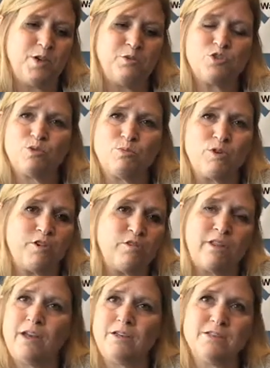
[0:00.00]
stormwater
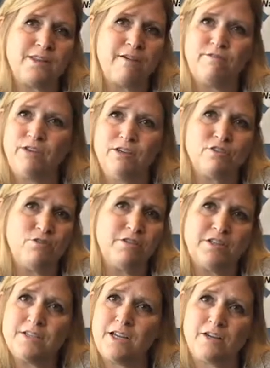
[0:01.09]
then is that vehicle
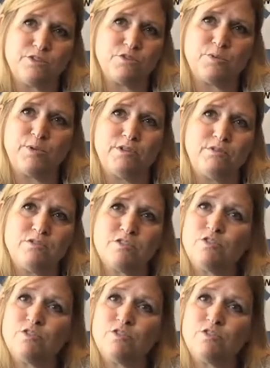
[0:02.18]
that takes those pollutants